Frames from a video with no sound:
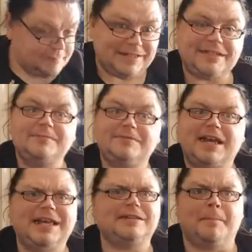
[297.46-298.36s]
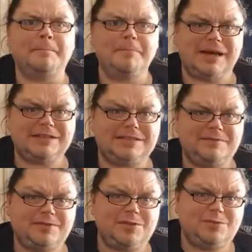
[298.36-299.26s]
met him. He's a
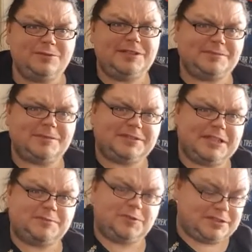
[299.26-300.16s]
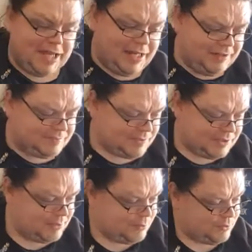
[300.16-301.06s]
massive dude. He's about 6'10". He's
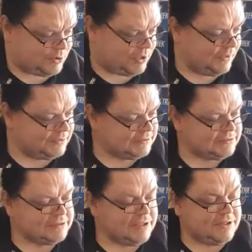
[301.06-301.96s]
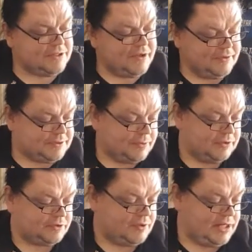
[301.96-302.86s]
fucking huge. So we've got
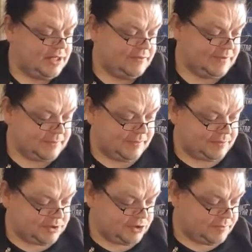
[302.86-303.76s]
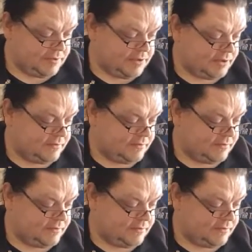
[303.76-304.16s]
on screen, first appearance of Judgment,